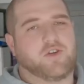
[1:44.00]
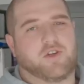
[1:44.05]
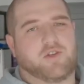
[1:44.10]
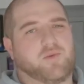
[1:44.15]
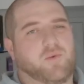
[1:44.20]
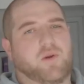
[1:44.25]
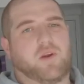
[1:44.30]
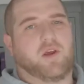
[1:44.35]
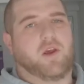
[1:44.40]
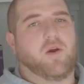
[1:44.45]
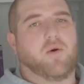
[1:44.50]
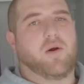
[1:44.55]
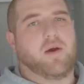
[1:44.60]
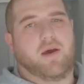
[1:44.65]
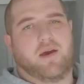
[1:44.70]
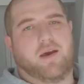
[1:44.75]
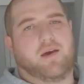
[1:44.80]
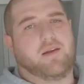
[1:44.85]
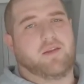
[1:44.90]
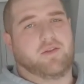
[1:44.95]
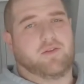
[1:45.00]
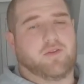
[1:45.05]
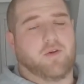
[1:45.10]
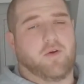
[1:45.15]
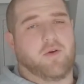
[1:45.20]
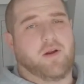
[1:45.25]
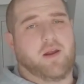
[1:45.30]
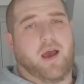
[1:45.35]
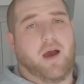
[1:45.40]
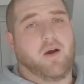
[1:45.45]
just want to go ahead and
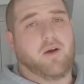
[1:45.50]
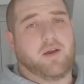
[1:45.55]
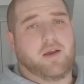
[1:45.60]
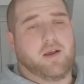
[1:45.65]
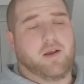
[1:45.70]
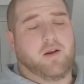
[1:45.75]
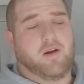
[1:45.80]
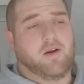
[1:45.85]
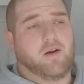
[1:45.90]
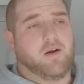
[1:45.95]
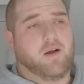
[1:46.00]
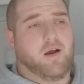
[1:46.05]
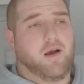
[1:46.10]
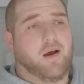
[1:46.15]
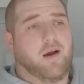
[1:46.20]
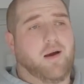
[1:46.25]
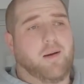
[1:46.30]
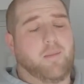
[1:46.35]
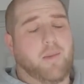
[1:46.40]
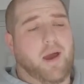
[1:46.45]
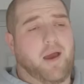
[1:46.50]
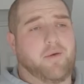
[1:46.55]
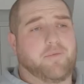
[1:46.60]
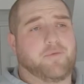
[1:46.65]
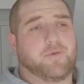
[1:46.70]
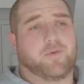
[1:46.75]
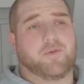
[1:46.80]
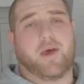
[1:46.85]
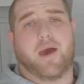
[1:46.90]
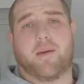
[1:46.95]
throw it out here
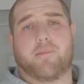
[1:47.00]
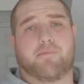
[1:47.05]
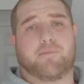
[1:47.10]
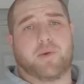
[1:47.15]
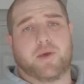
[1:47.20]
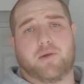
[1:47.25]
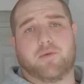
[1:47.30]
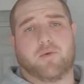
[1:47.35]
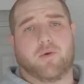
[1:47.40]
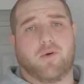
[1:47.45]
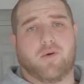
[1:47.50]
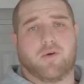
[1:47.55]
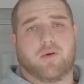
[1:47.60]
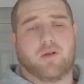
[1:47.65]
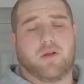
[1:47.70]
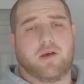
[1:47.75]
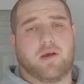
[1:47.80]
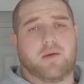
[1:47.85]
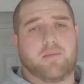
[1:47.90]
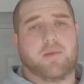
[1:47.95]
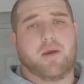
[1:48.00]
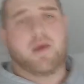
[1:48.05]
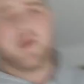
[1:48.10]
after that B-roll clip.